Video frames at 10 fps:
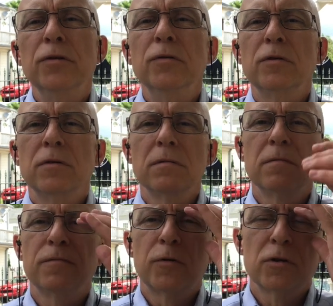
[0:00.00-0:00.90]
use
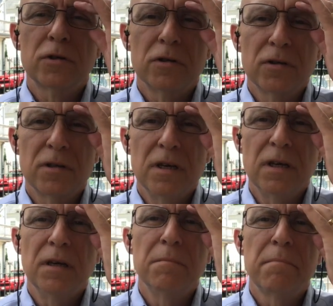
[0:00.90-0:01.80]
versus
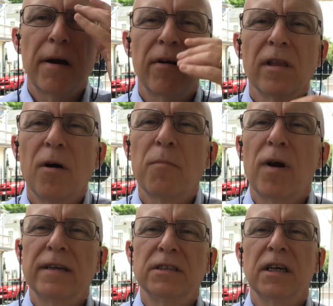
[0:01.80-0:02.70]
the parallel
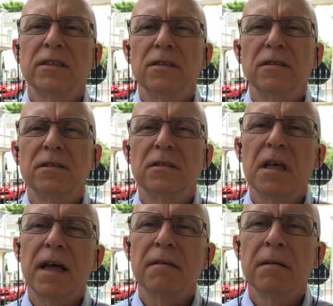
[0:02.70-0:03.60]
processes
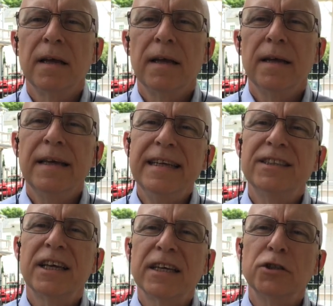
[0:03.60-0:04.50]
that
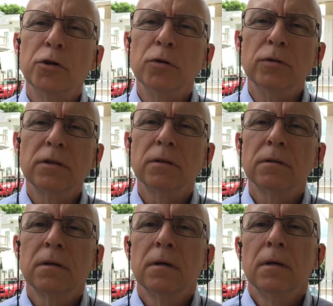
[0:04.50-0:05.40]
insects use.
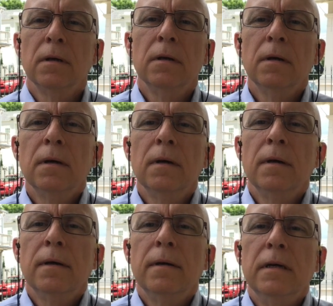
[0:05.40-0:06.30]

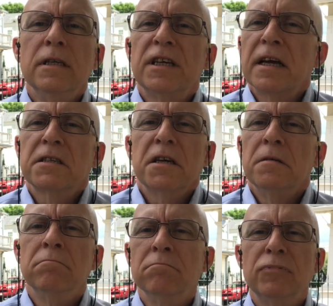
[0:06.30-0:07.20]
Insects
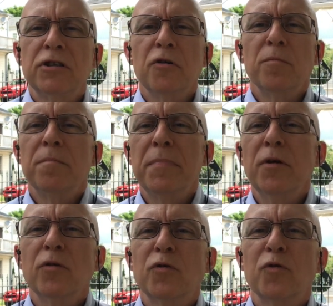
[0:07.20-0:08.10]
can still
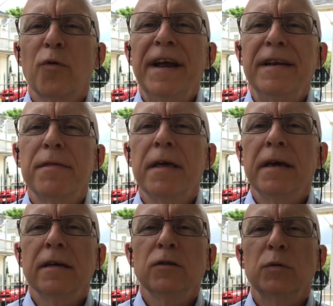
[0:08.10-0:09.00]
build great
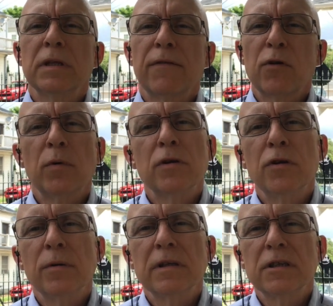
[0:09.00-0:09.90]
things with everyone
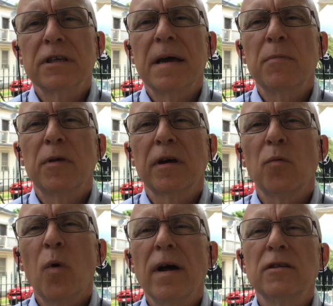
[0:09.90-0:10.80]
doing the same thing
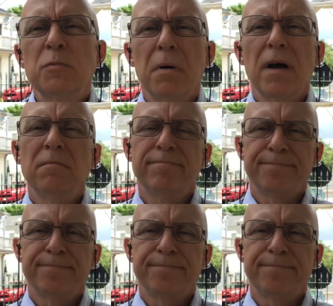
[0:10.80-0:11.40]
at once, but